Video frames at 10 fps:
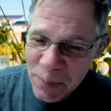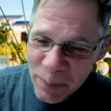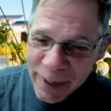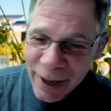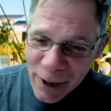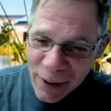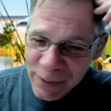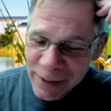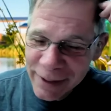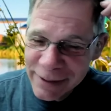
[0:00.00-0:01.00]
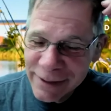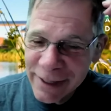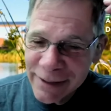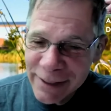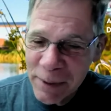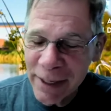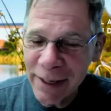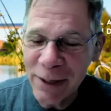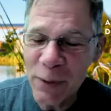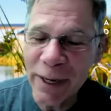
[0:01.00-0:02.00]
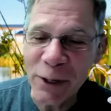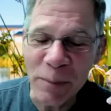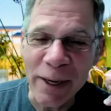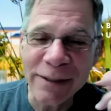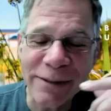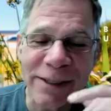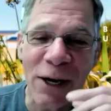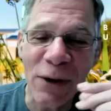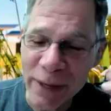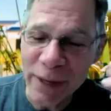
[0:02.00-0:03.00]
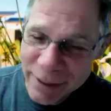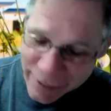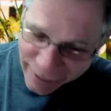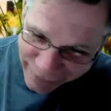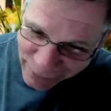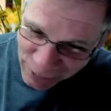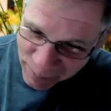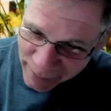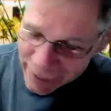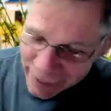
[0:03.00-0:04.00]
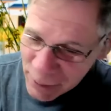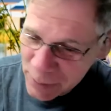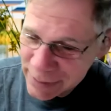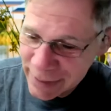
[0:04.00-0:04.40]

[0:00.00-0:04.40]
but i often is as i'm getting grayer myself i think you know my hair is